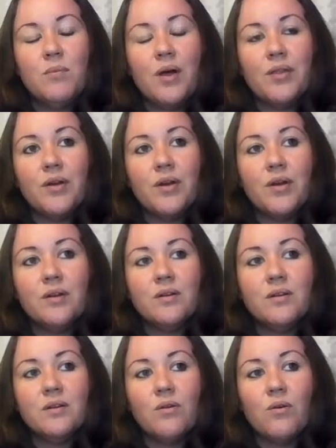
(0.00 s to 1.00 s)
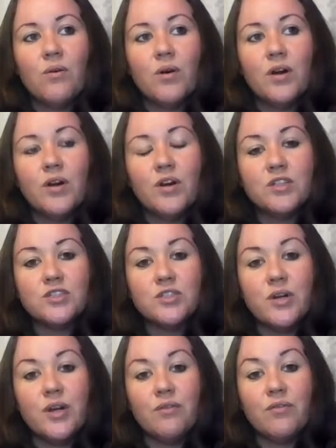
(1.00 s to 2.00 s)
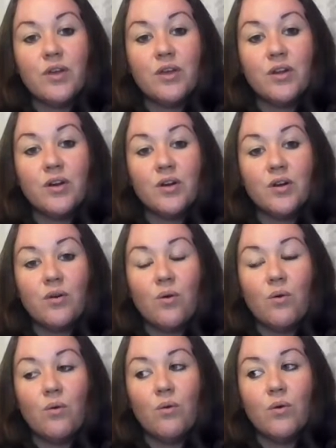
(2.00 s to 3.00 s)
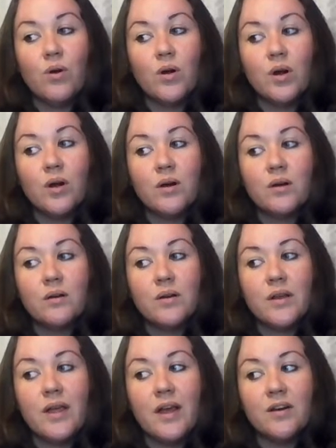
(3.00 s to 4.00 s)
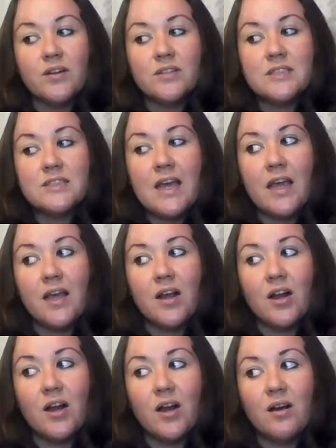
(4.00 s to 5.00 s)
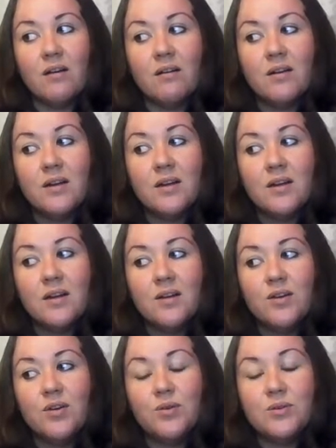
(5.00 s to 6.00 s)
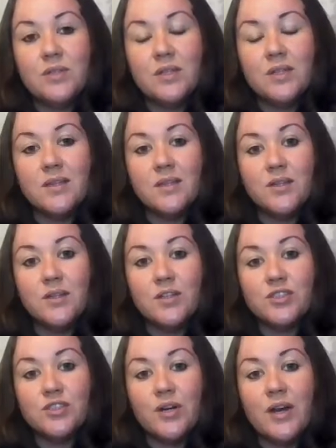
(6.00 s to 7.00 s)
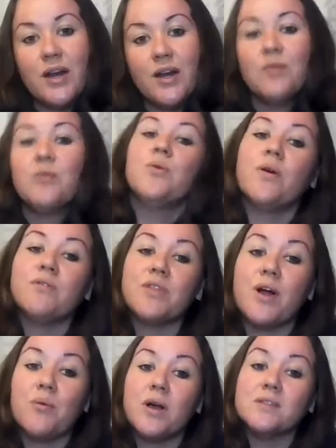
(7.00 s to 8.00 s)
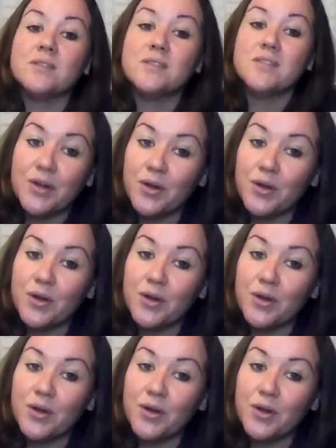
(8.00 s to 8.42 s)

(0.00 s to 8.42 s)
mother or nurturing figure or caretaker who did the nurturing, whoever that was,